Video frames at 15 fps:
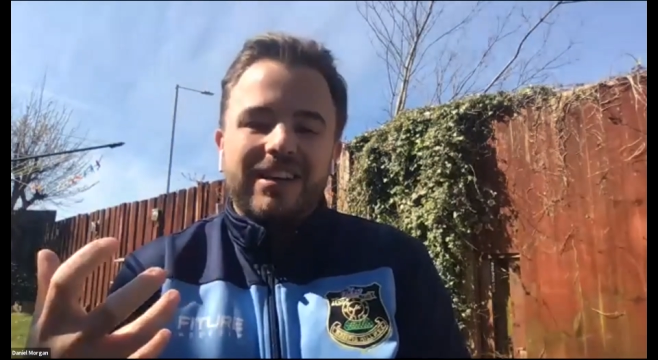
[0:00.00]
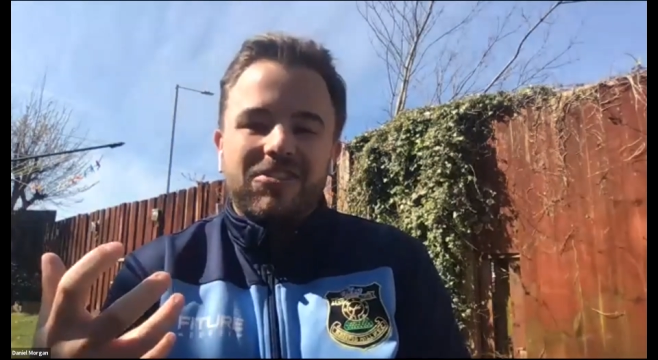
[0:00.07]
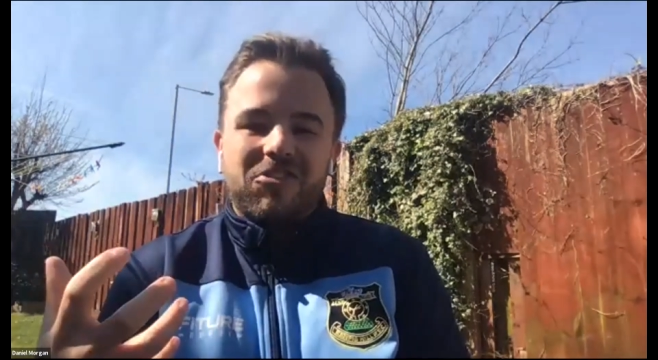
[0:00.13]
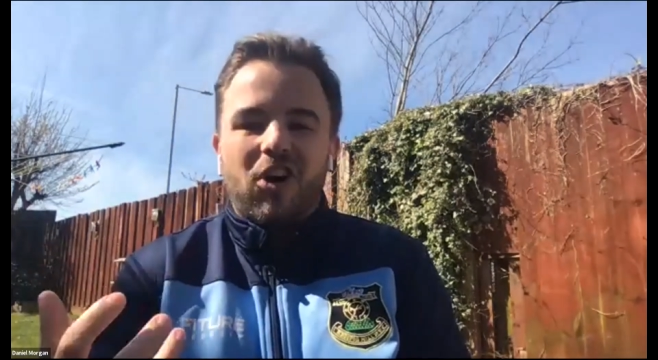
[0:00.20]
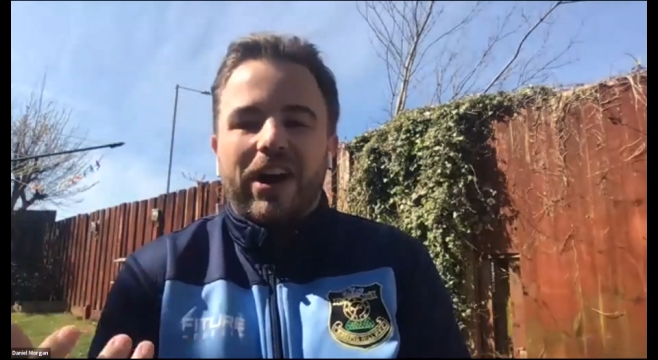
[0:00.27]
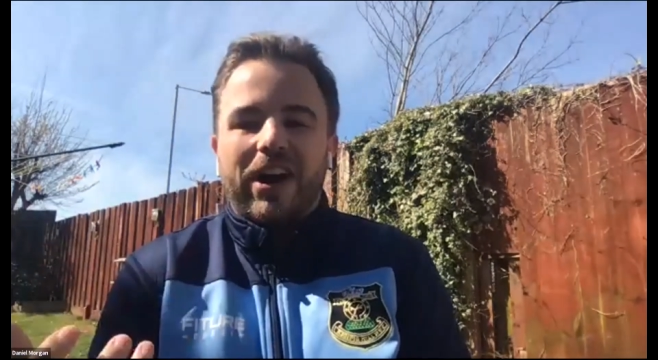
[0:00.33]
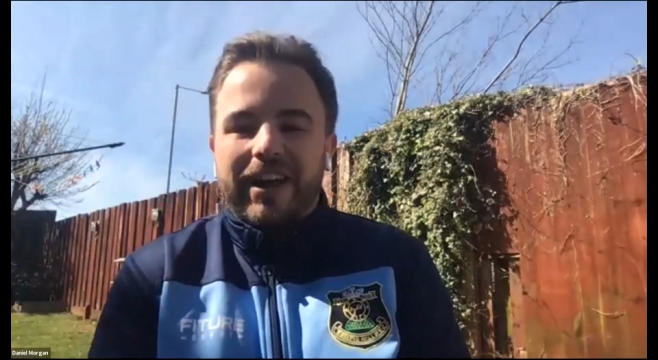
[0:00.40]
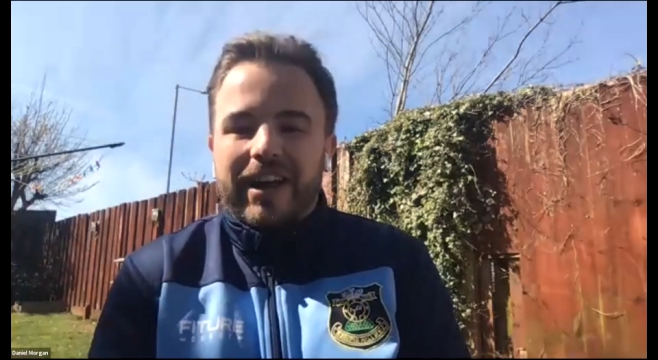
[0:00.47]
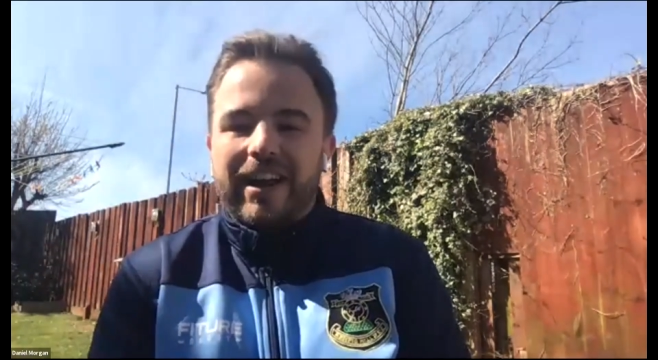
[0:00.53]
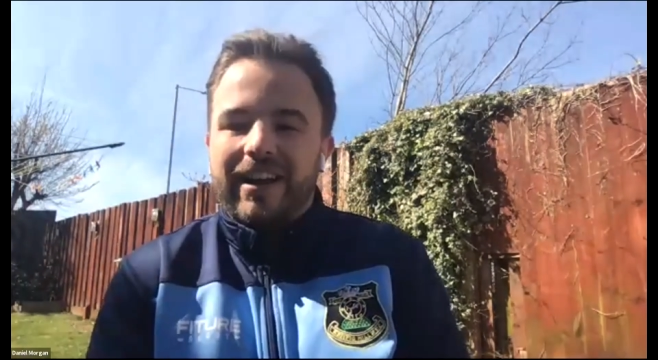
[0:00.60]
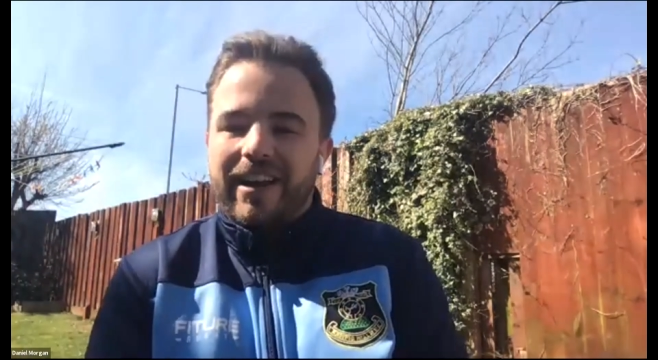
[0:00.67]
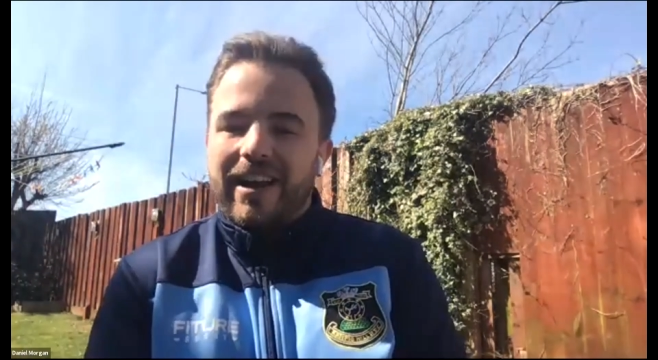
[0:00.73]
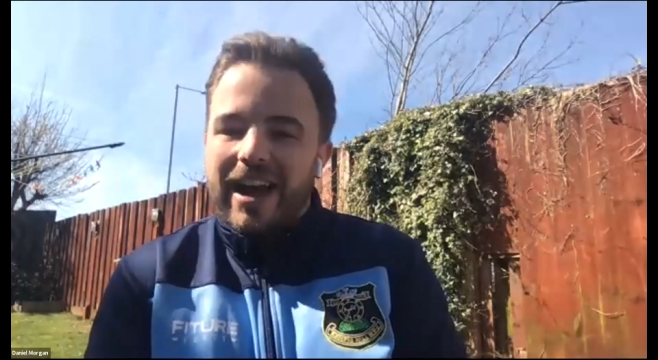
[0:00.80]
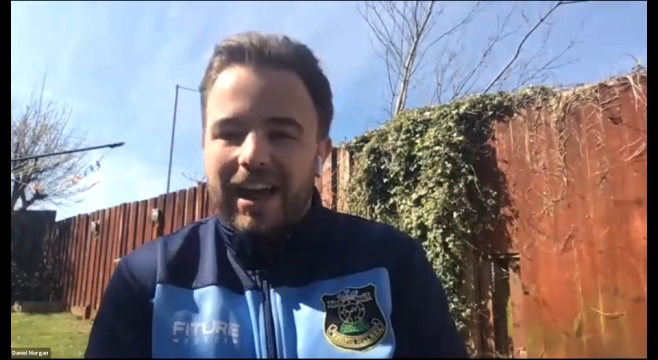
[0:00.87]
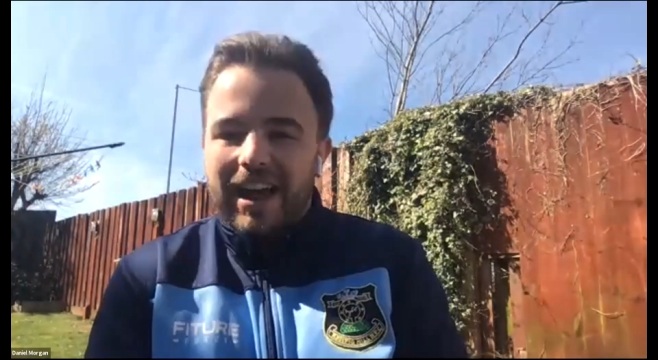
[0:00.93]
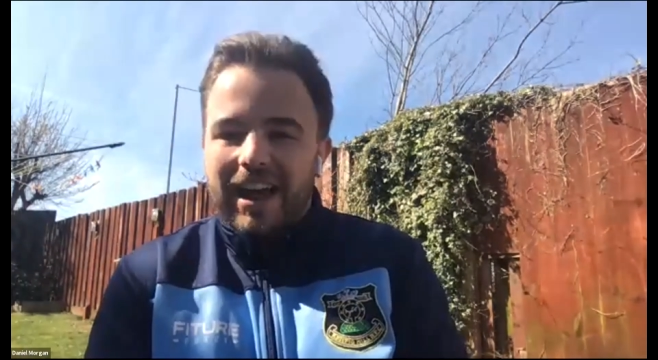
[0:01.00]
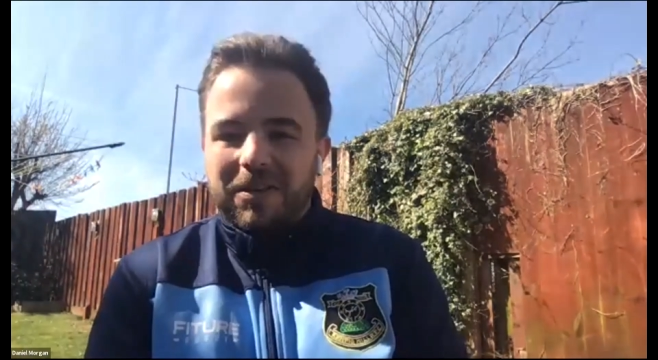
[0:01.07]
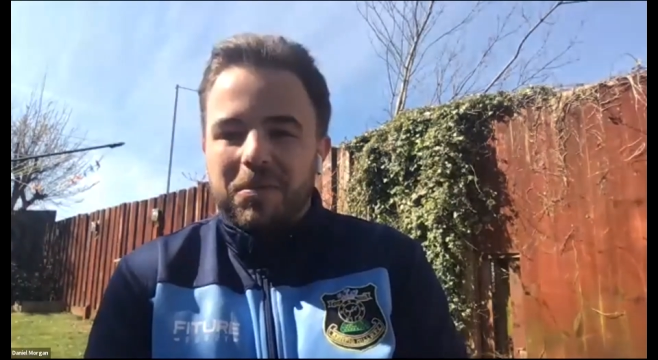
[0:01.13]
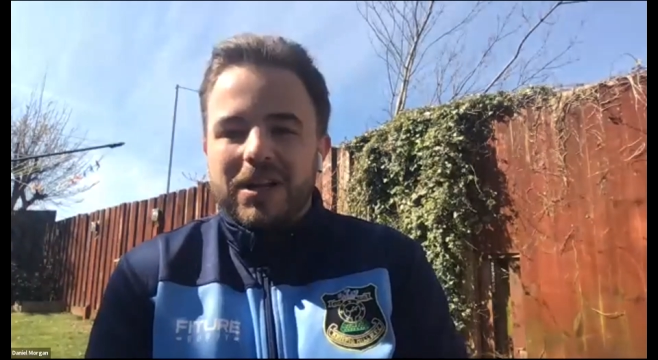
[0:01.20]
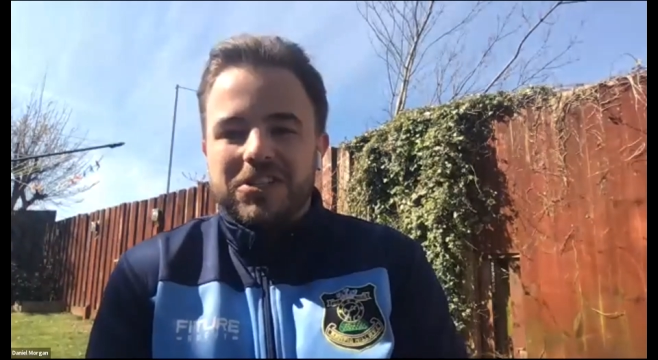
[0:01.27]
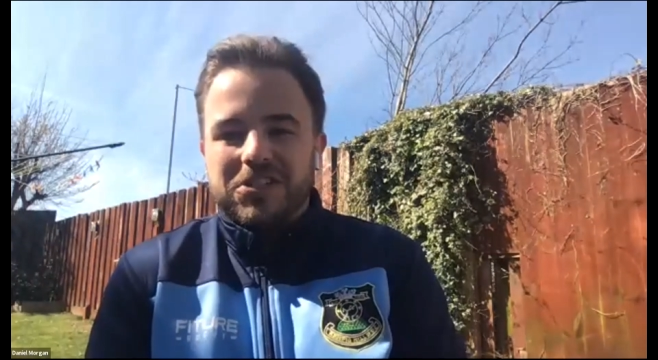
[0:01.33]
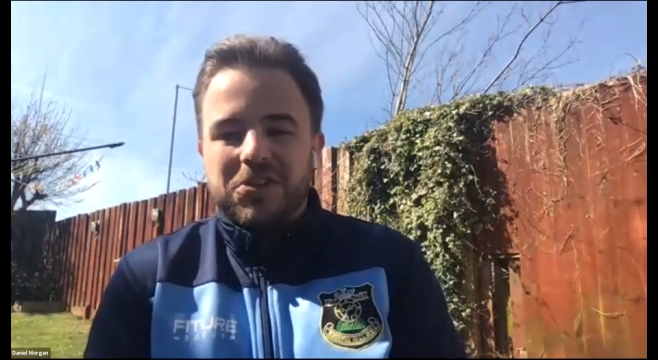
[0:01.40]
running
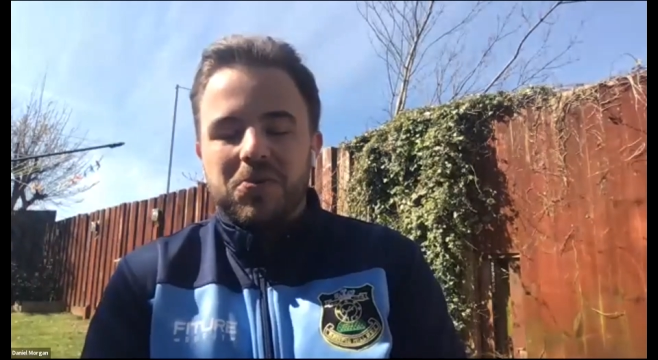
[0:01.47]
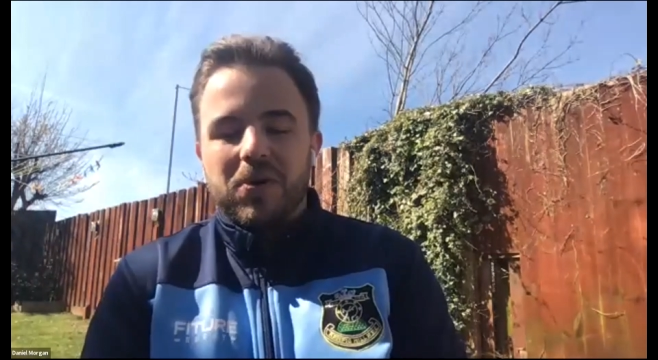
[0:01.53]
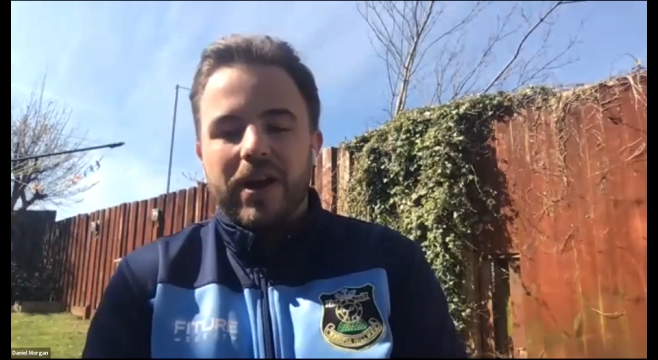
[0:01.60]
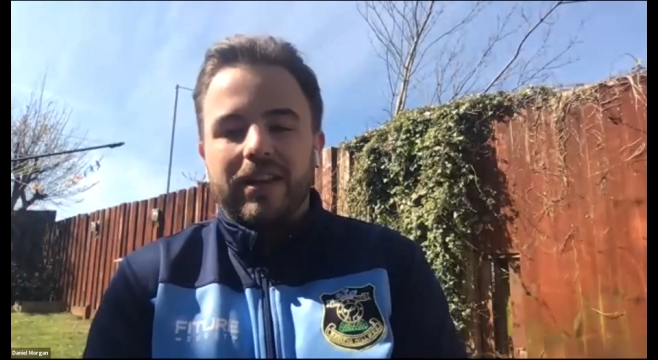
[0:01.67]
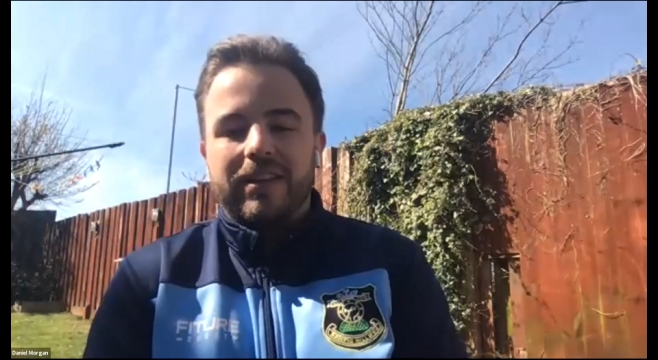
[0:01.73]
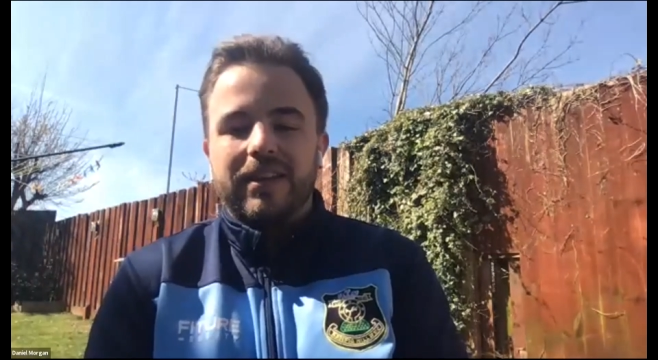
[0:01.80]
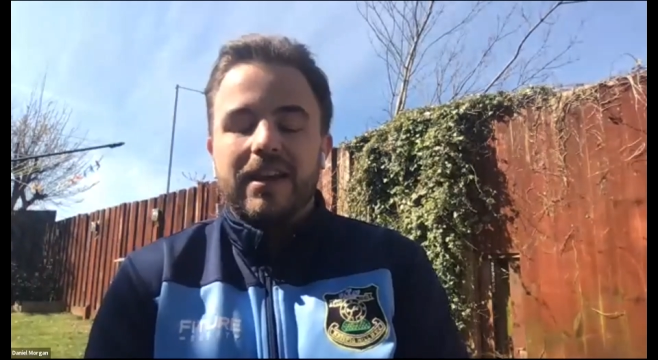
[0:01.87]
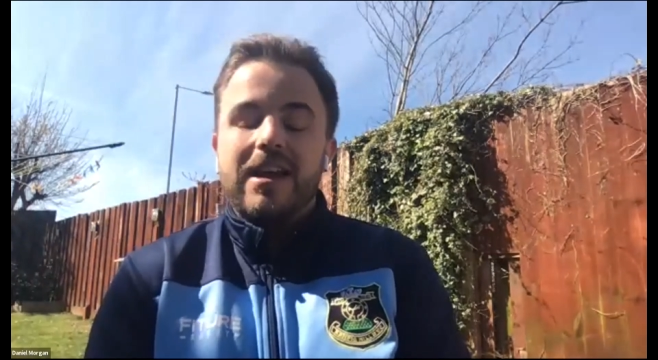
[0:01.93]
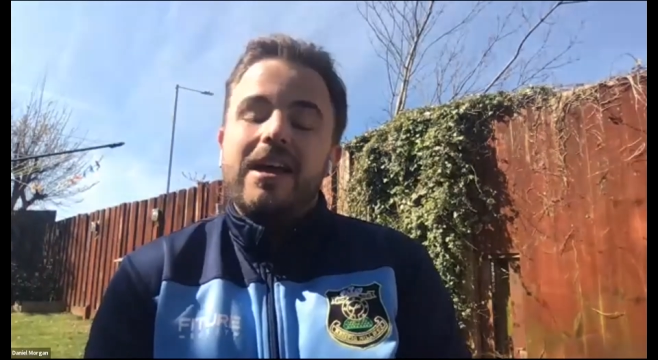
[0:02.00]
elements to it.